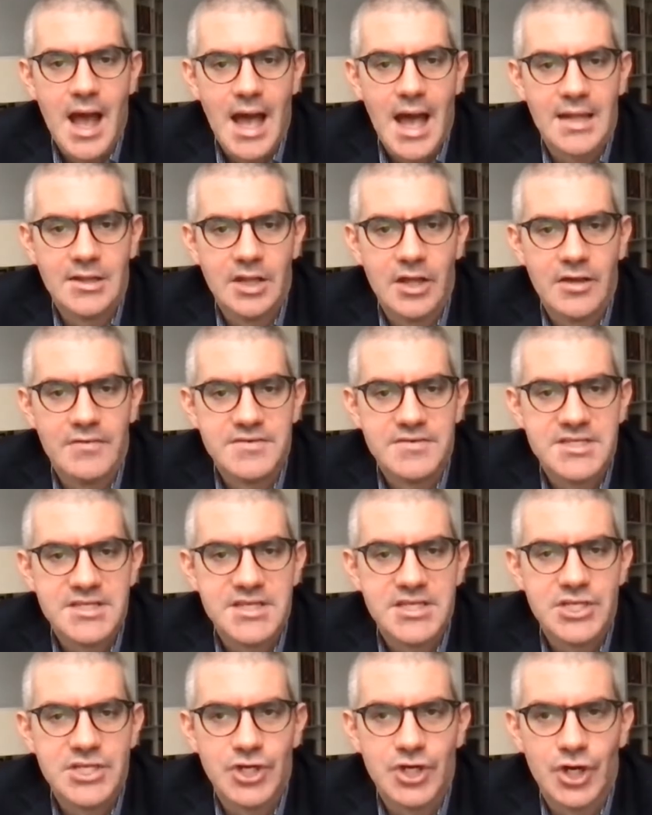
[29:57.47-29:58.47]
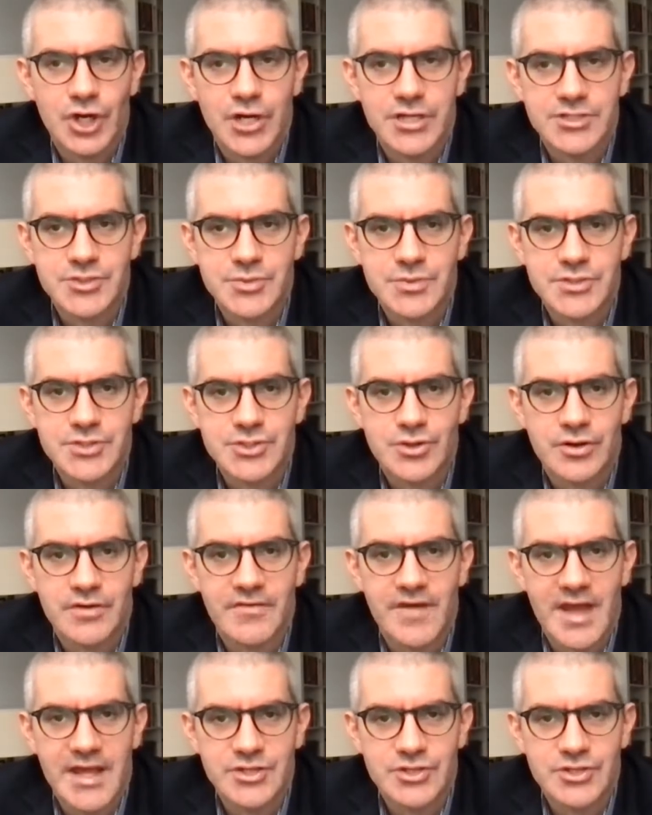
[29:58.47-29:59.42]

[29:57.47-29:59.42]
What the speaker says: I'd love to hear, as we sort of